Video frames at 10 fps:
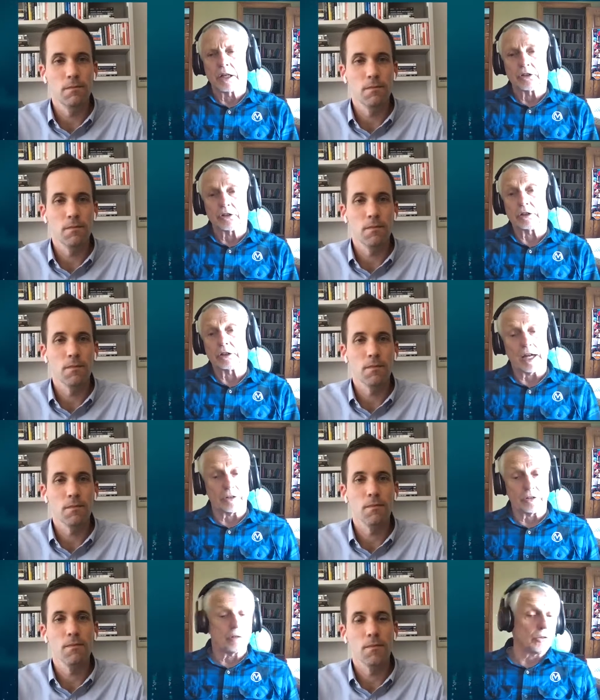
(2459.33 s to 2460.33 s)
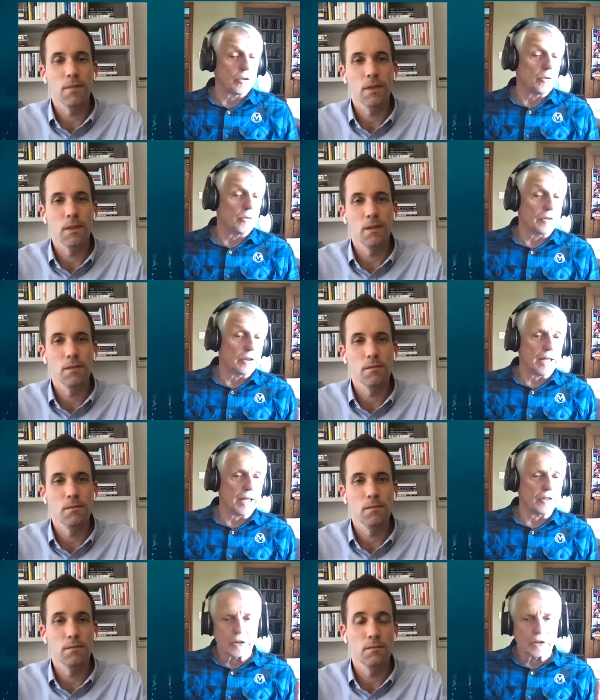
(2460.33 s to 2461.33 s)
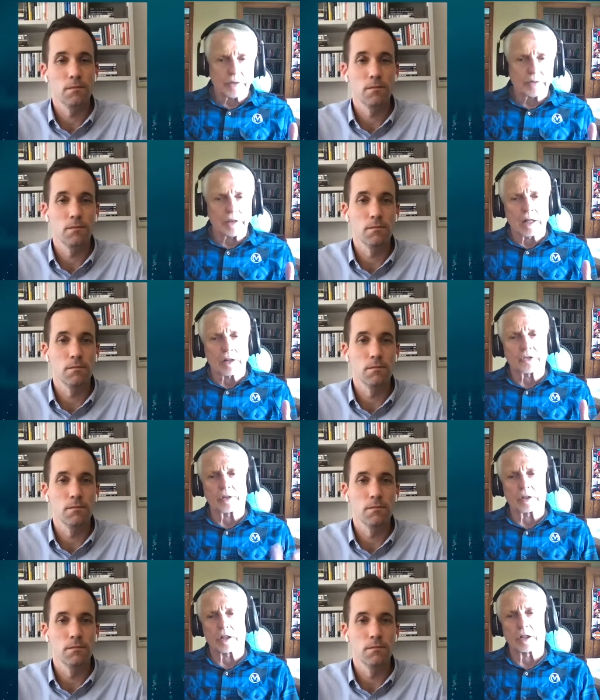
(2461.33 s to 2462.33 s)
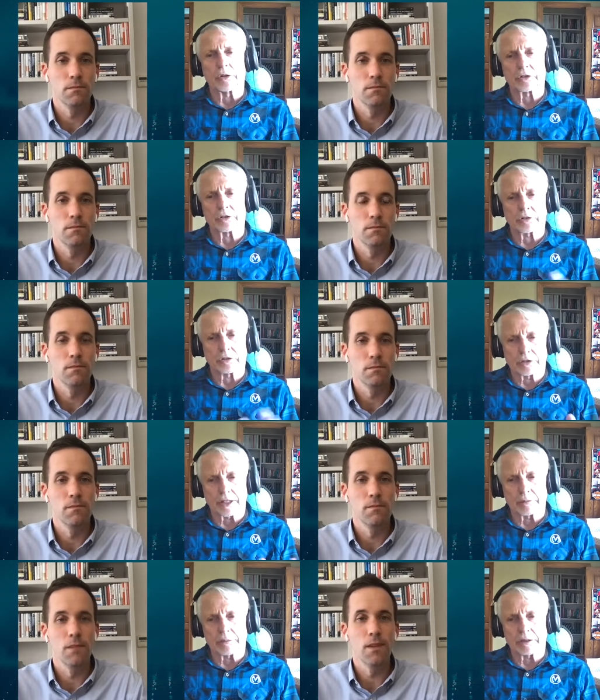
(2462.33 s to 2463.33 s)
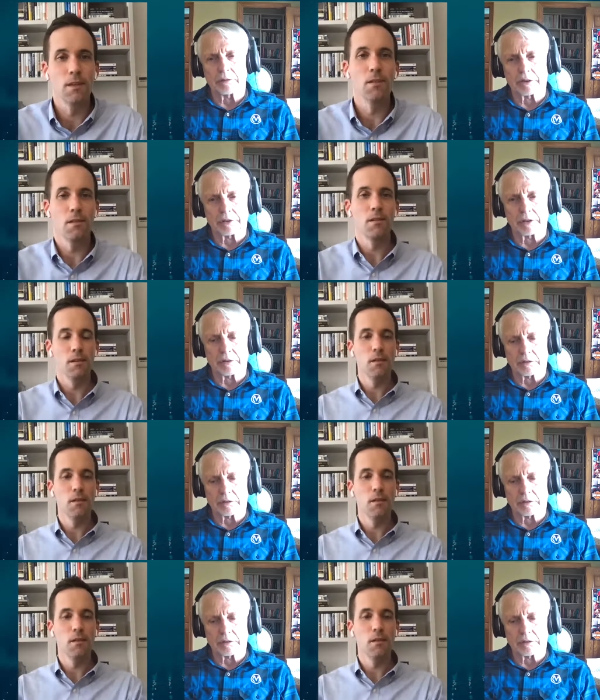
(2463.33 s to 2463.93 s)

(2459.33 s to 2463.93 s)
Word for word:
Speaker 1: you, yeah you, you don't want to you can't charge $50 for a car wash so it's got to be within